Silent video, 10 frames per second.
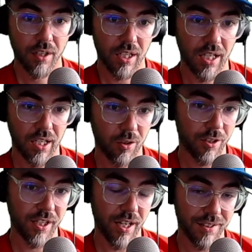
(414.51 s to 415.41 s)

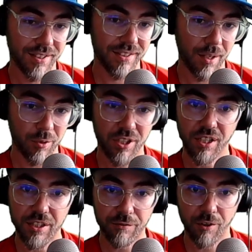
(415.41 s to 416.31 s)
Lockie Hunter's able to kick
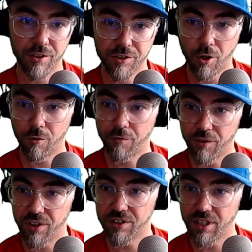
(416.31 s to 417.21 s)
his first goal for
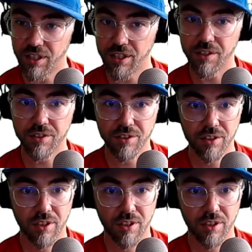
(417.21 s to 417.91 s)
the D's.